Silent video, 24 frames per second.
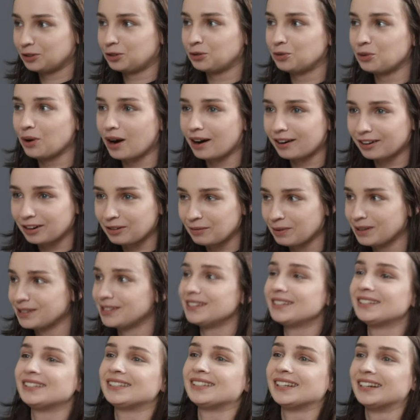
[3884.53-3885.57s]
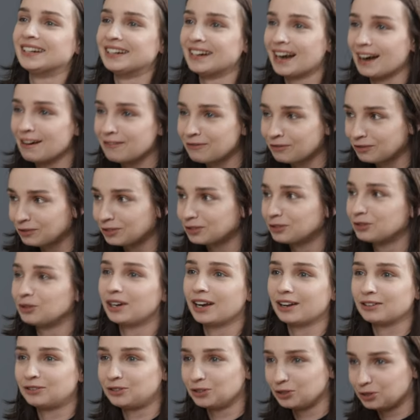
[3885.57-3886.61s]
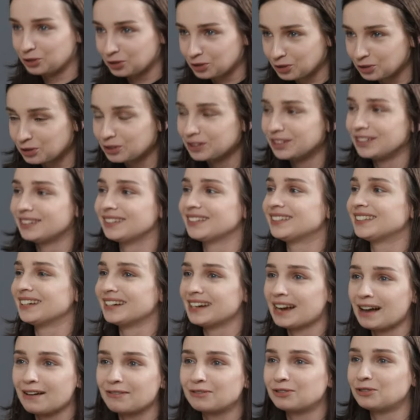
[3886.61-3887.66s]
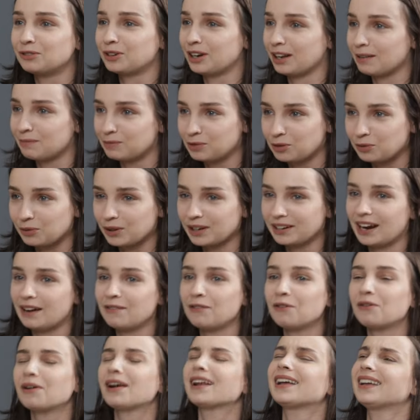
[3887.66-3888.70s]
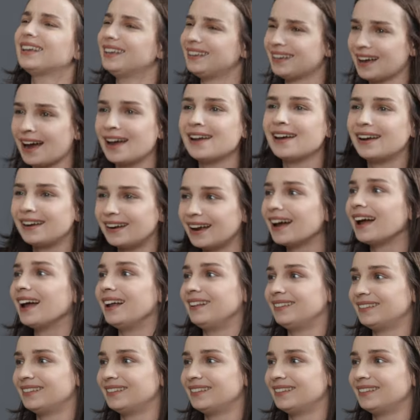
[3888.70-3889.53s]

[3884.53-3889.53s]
Two arguments, this is enough to get you through, this is enough to help you win. And we were like, yeah, yeah, yeah.